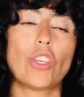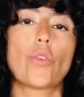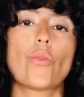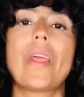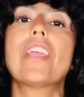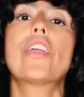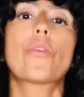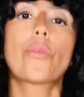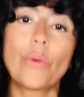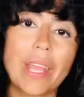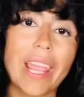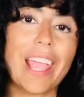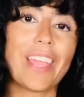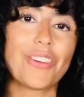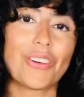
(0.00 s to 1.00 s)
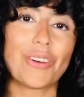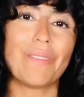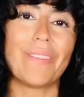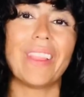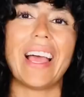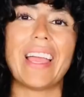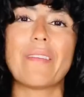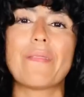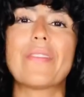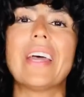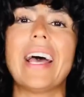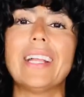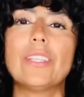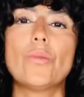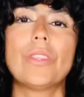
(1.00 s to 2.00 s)
The great creator of life.
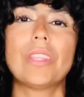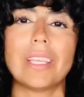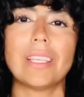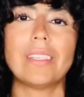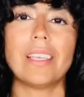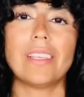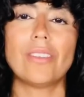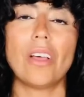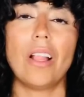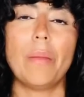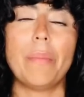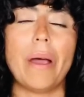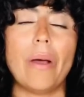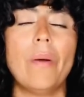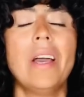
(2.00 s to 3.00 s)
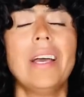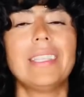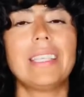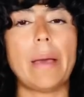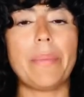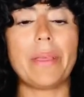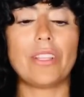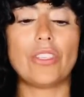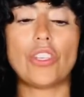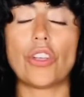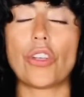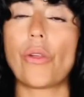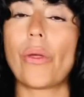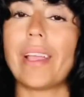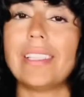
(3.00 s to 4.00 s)
That's what this is all about. Tapping into
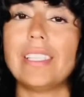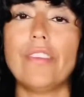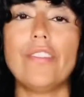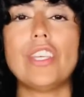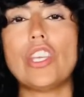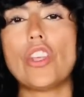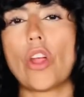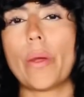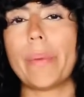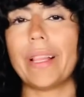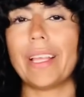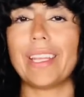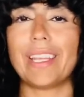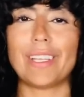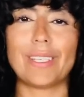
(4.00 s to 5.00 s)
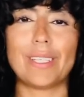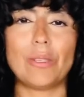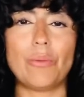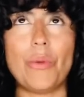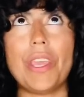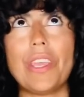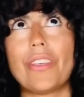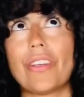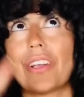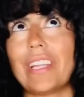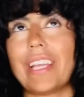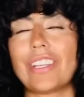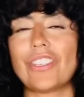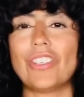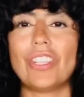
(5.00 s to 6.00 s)
your creativity, your ability to speak, your
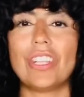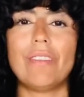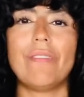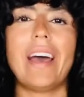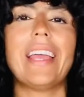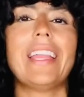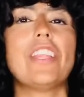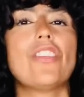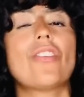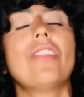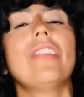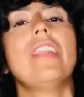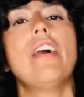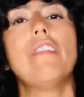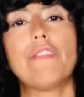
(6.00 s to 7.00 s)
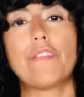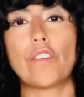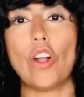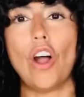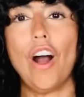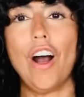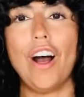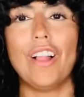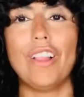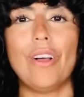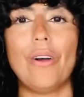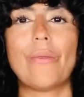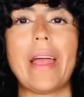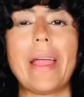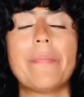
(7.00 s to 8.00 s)
connection to the divine, and your love for
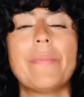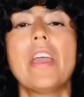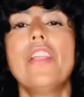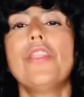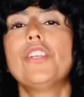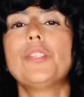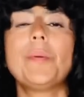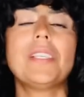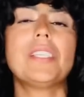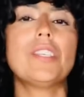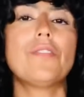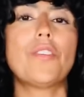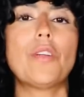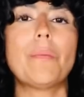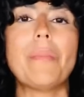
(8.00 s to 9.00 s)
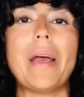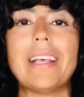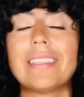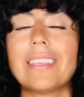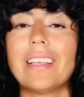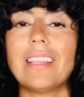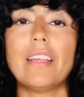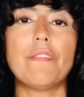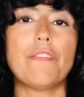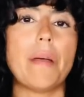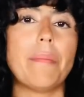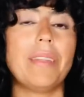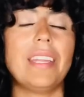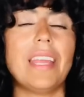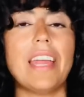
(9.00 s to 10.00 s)
all right? There's pieces for masculine,
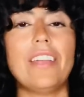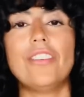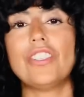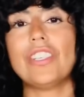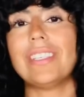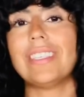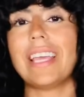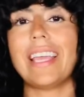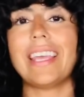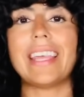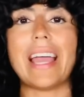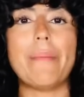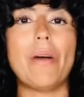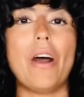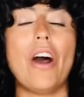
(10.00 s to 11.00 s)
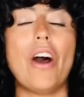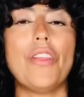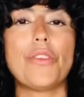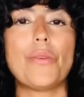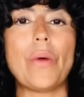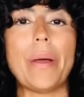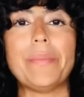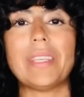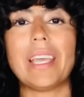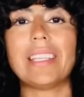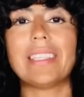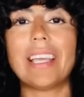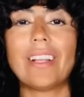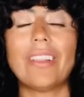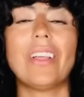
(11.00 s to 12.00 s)
feminine energies, they, them, on the
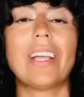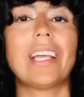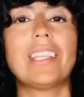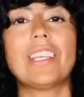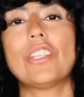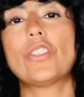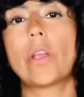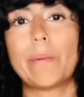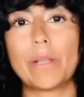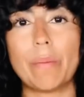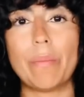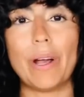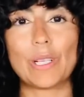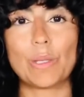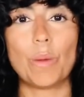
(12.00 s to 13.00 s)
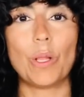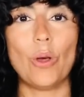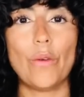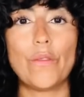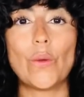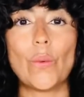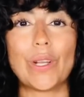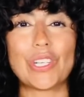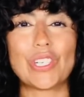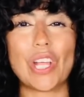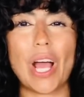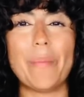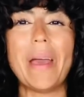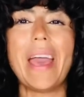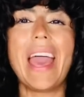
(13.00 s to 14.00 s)
website. Take a look at the description box below if you want to
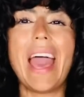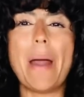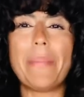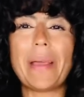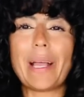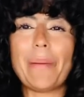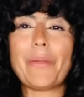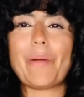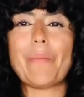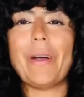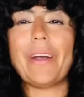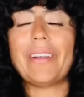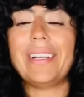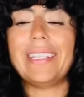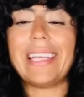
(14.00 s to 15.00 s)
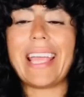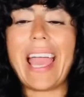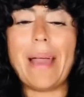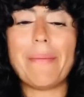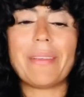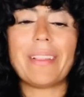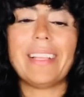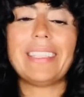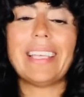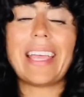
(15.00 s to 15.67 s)
shop and pick up your modern day amulets.